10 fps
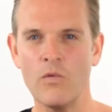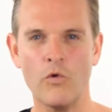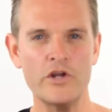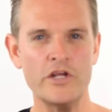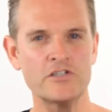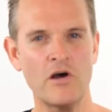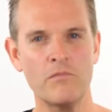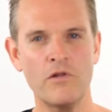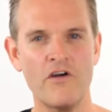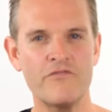What are your
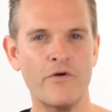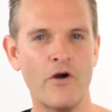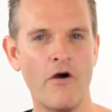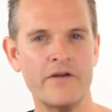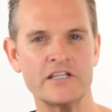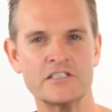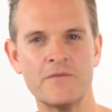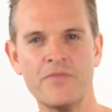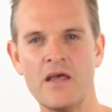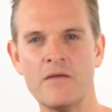top life priorities?
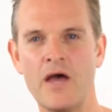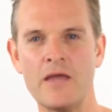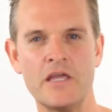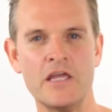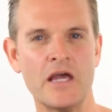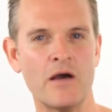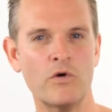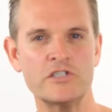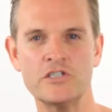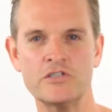Maybe
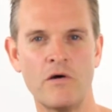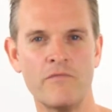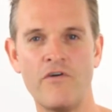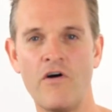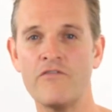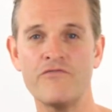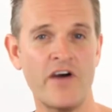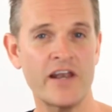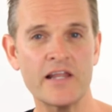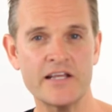what's your top 5
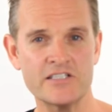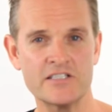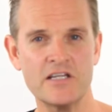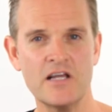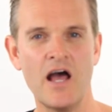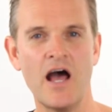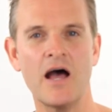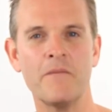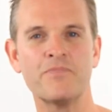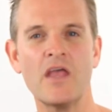fun list?
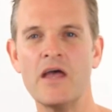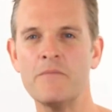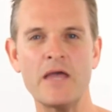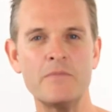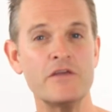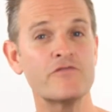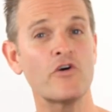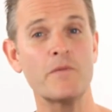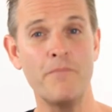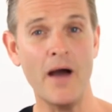Maybe you've
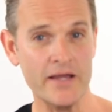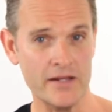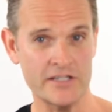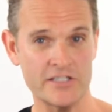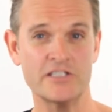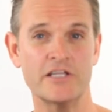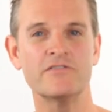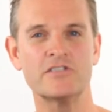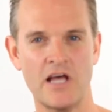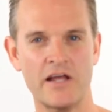got a bucket list that
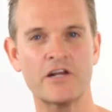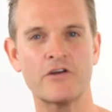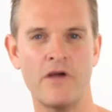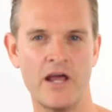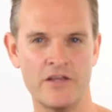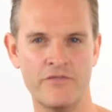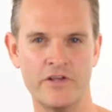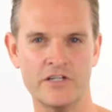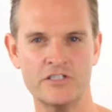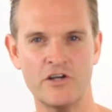you've started creating
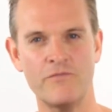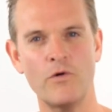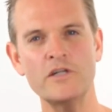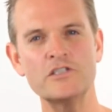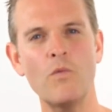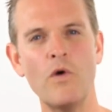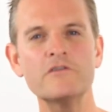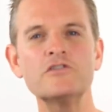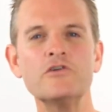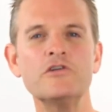for yourself. But what's 1
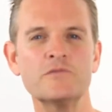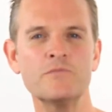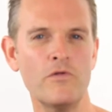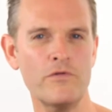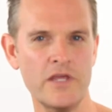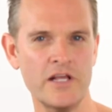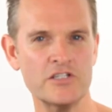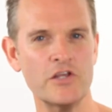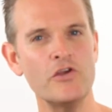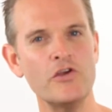or 2 small
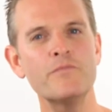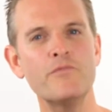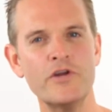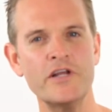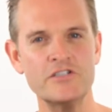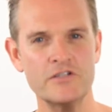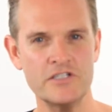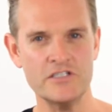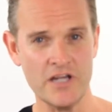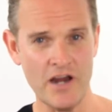things that you could put into
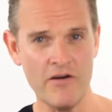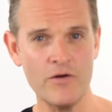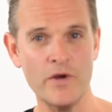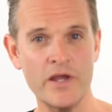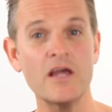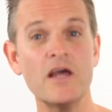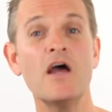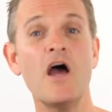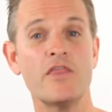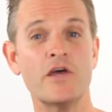this current week
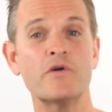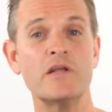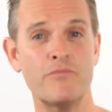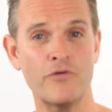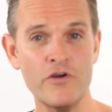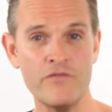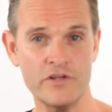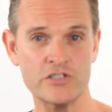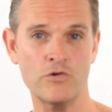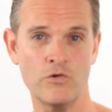that would improve
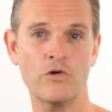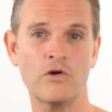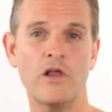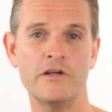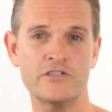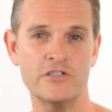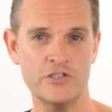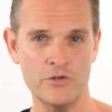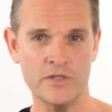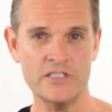your score closer
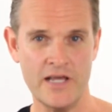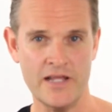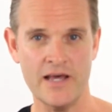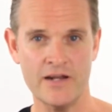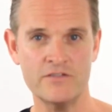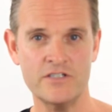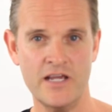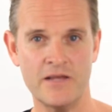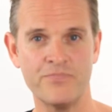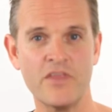to a 10 out of
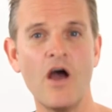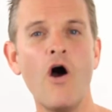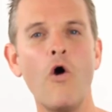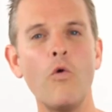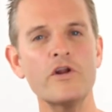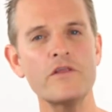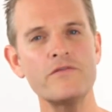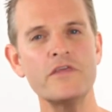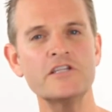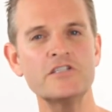10? Or what are the
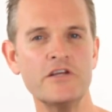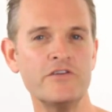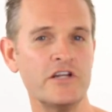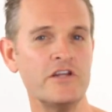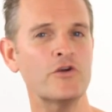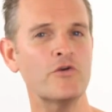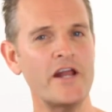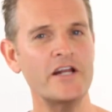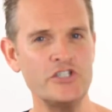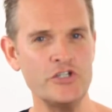things that you did in your
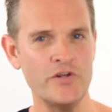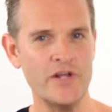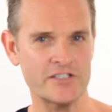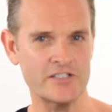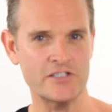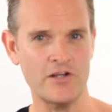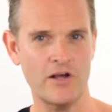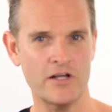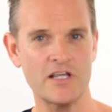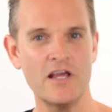gratitude
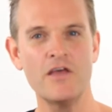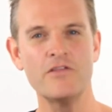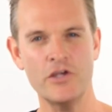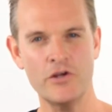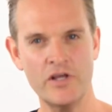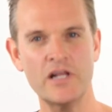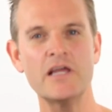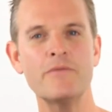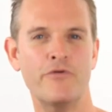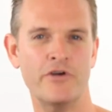exercise that you
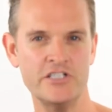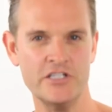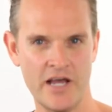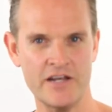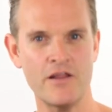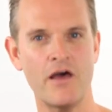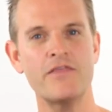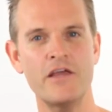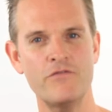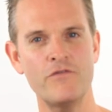really appreciate and are
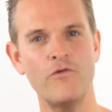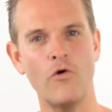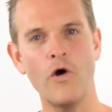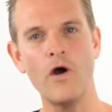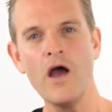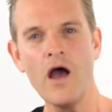thankful for?